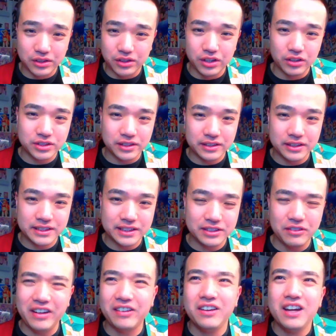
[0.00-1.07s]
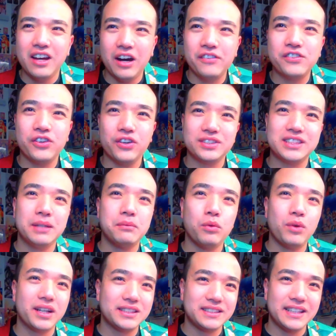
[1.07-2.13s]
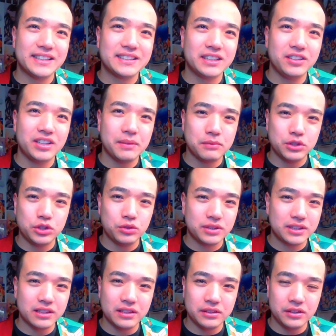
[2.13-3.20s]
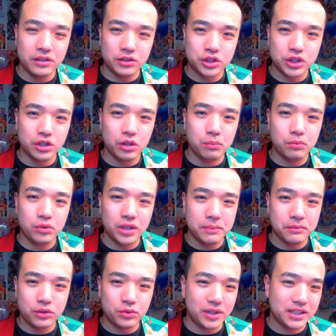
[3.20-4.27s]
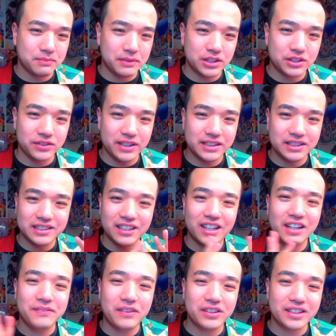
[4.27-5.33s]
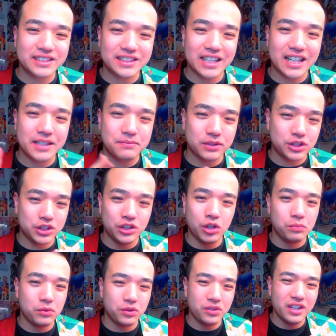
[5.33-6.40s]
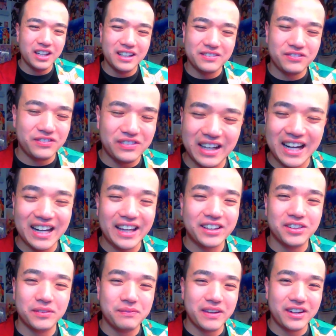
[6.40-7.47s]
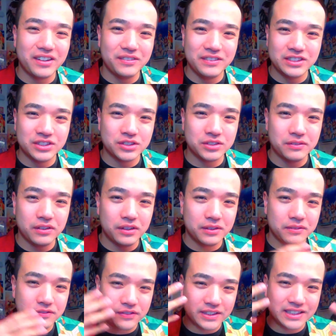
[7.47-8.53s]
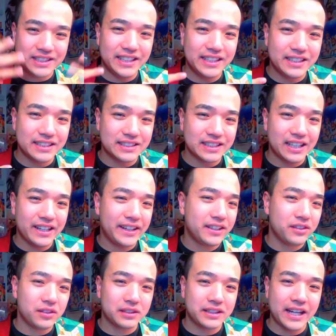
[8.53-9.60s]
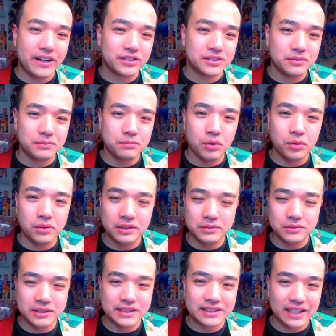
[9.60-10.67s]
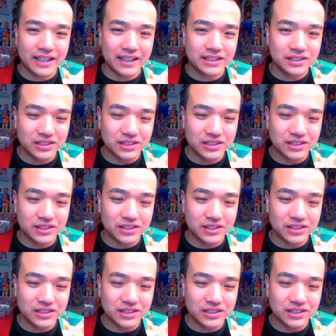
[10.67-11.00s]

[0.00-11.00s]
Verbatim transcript: the girls of this is, well, of course, number one is Nezuko, number two is, uh, you know, Shinobu, number three is Mitsuri. Sorry about this, guys, but Shinobu I like her better in terms of her physique design, her character uh, design.